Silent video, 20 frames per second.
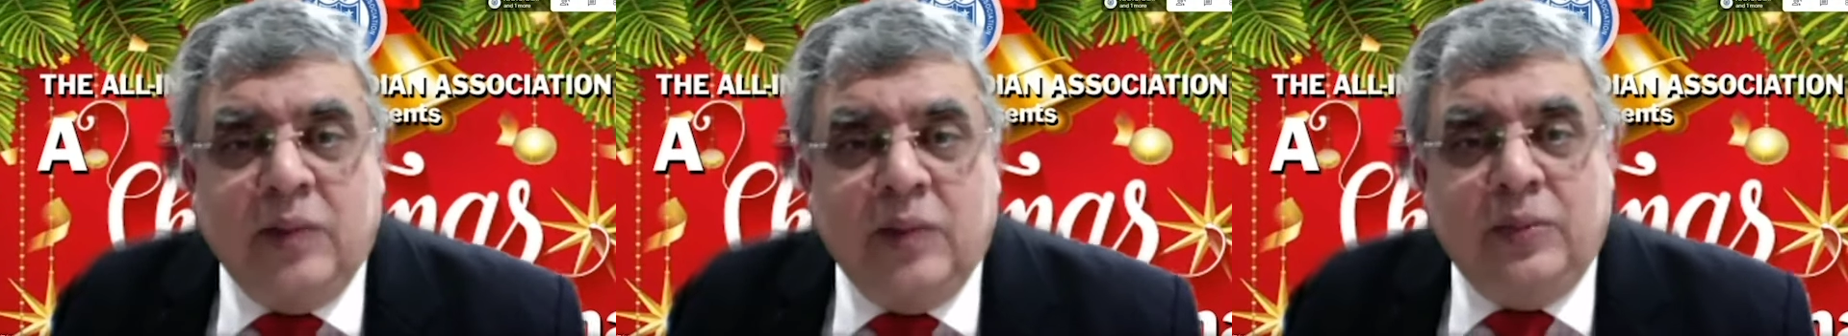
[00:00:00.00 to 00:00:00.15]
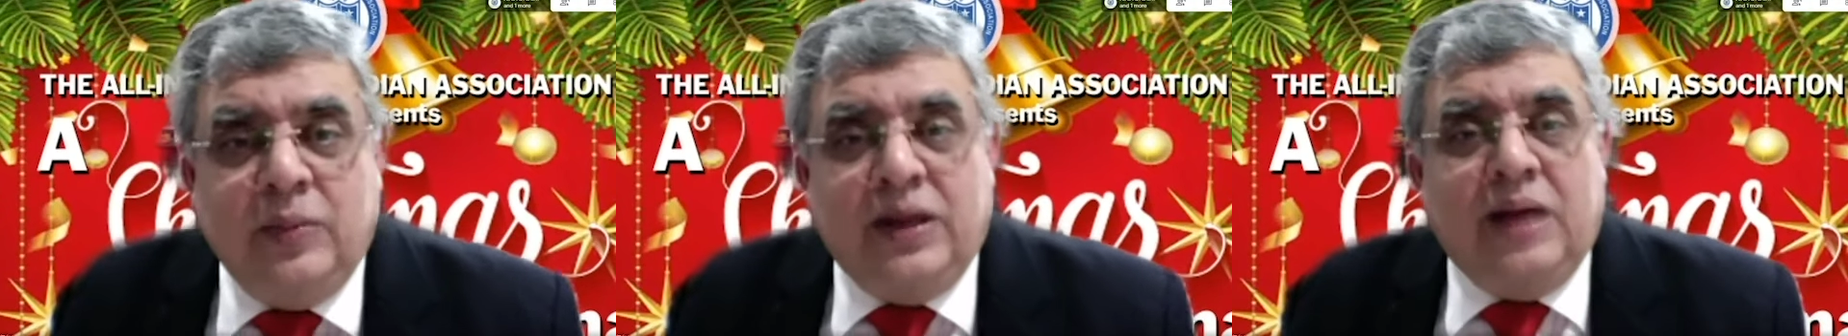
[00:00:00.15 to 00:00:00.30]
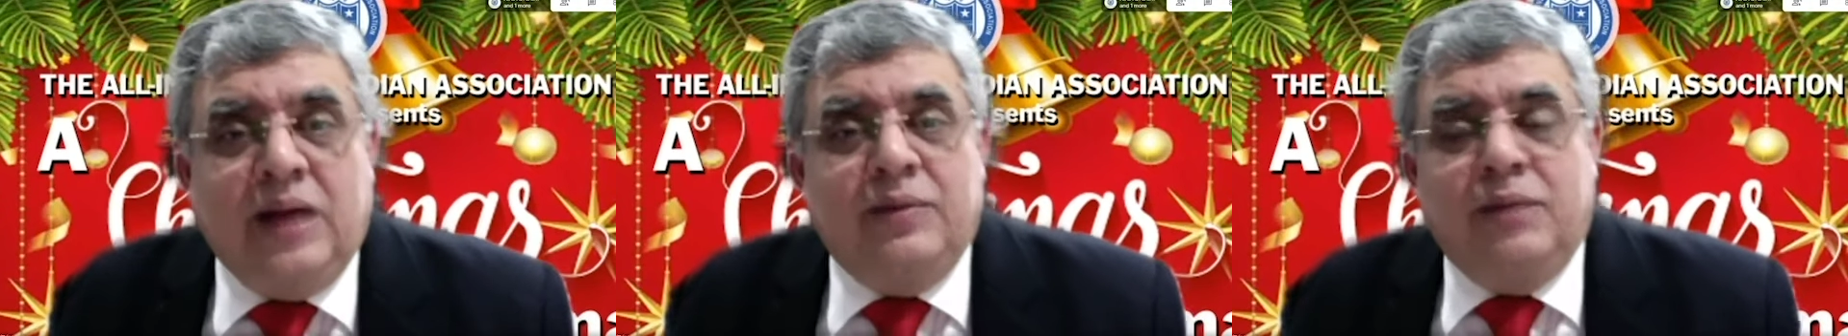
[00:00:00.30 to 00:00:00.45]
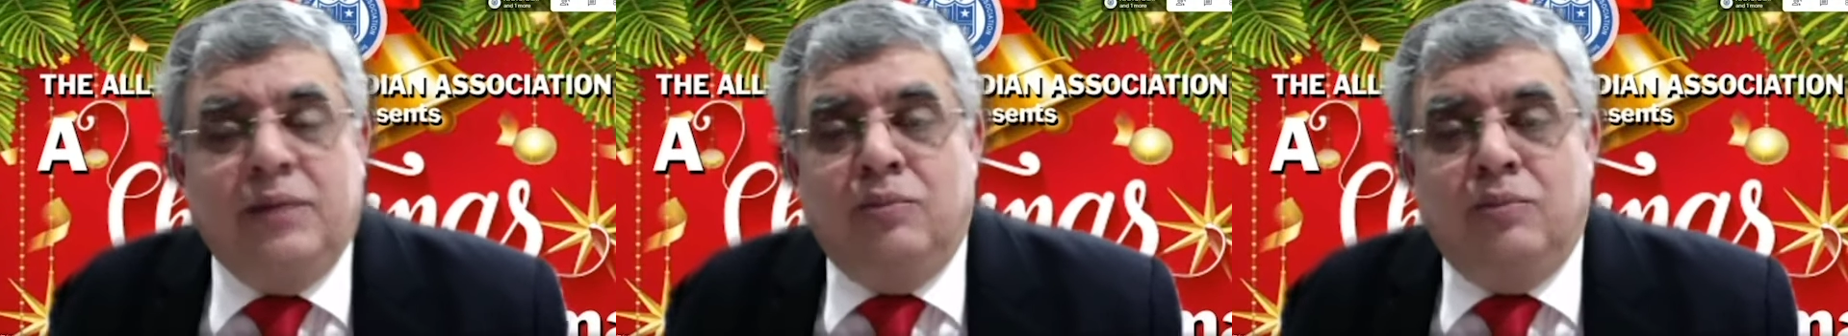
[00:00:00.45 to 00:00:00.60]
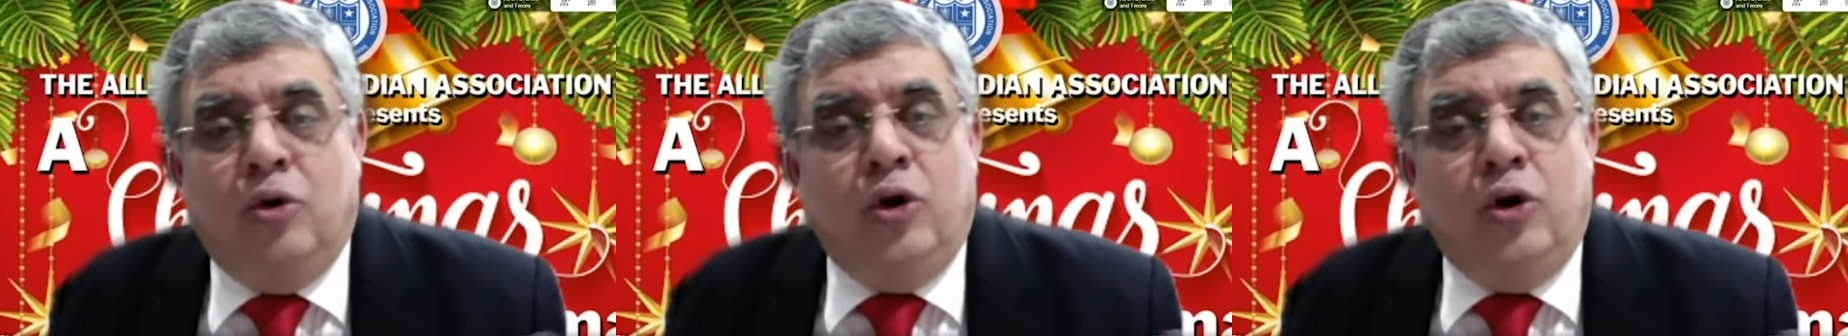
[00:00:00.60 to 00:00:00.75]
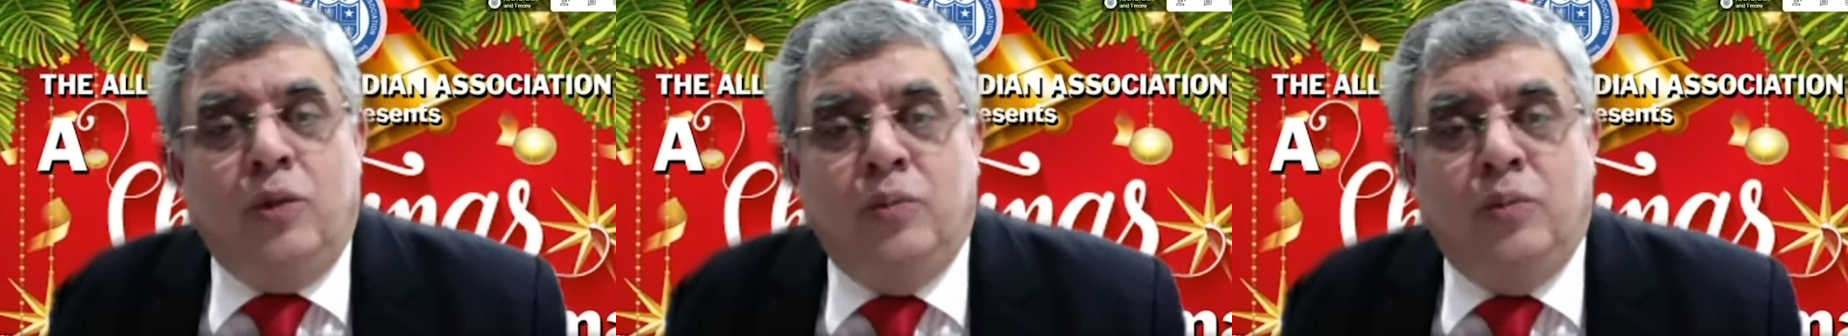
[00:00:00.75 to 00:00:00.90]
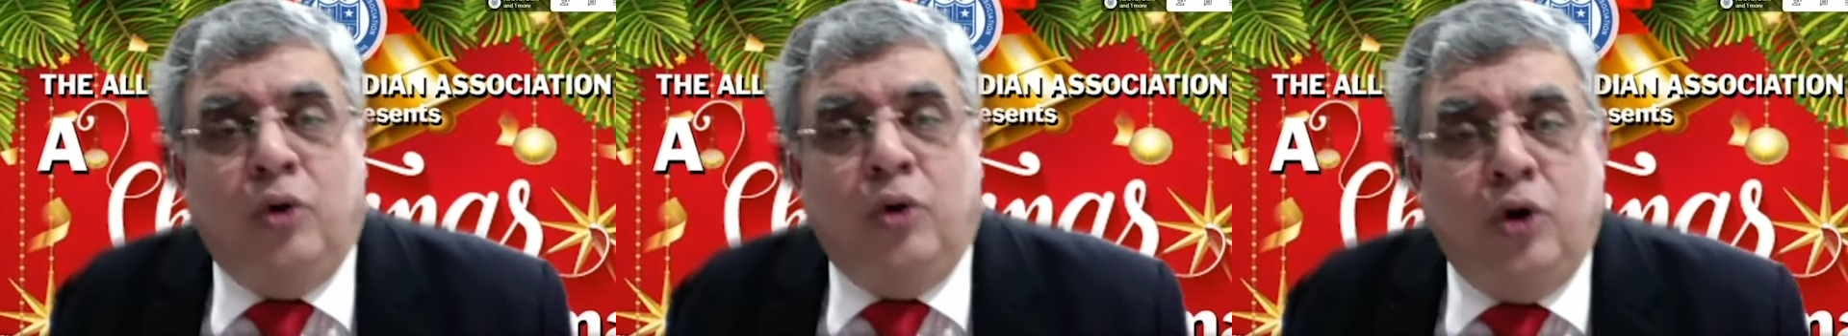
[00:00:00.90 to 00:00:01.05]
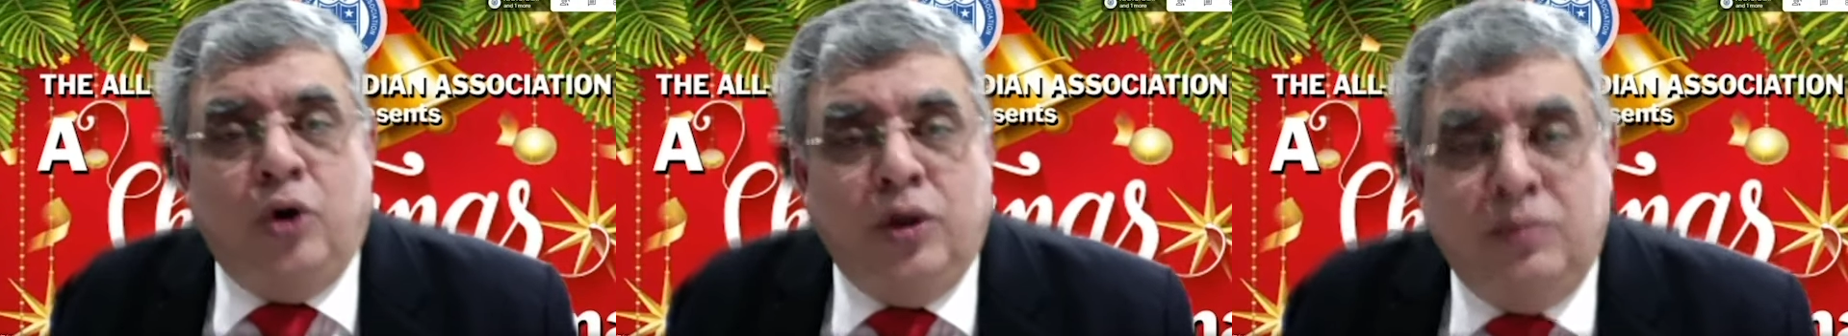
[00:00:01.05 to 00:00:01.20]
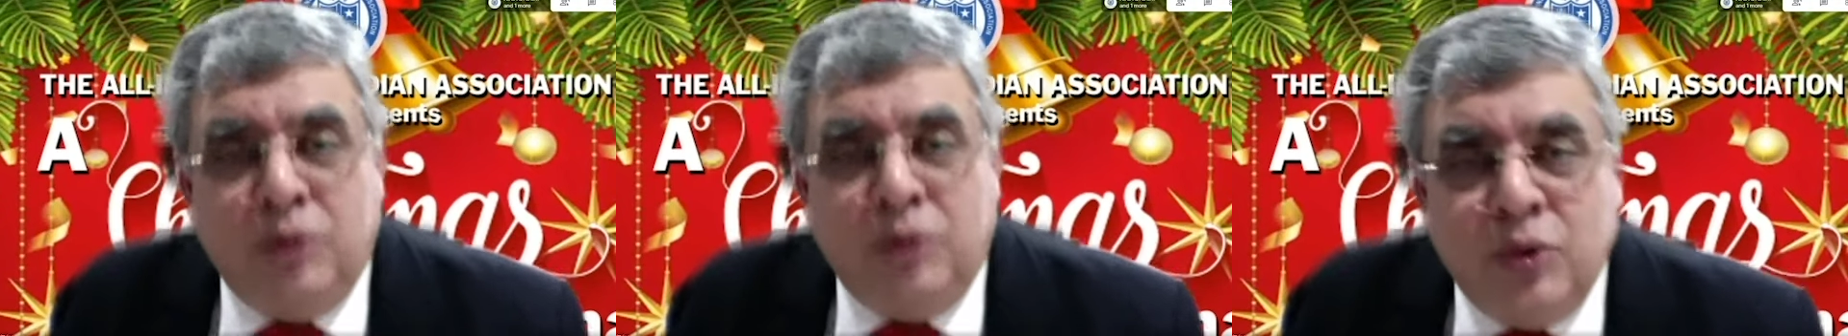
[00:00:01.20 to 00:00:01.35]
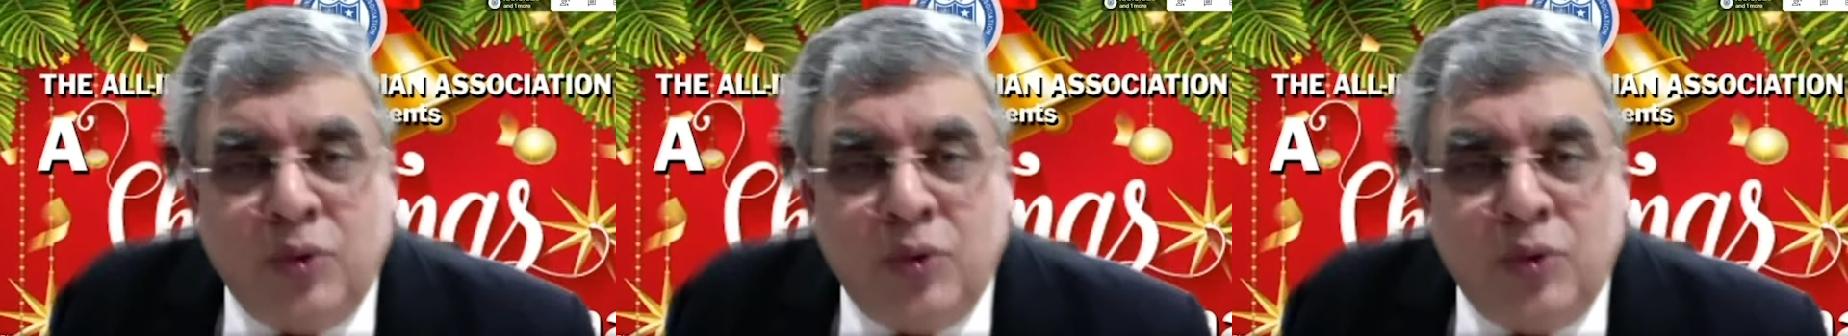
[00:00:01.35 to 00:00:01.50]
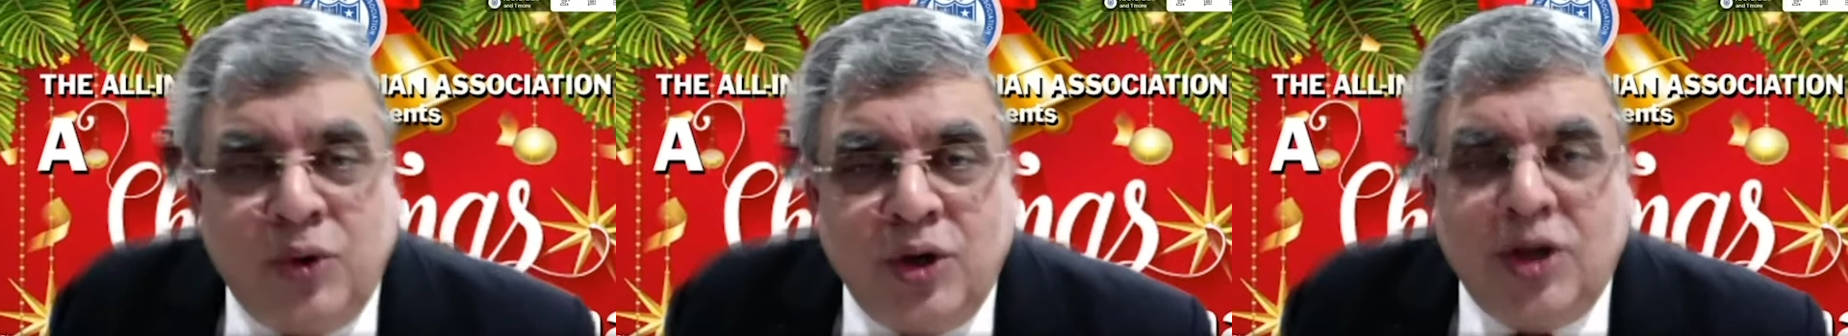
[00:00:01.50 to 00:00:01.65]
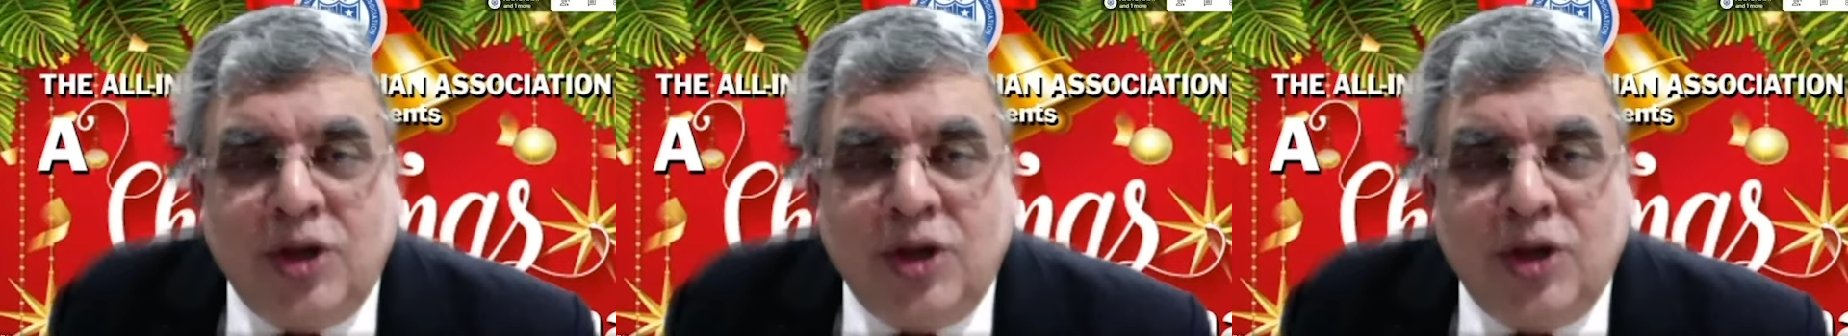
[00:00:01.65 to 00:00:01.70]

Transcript: becoming more and more immune.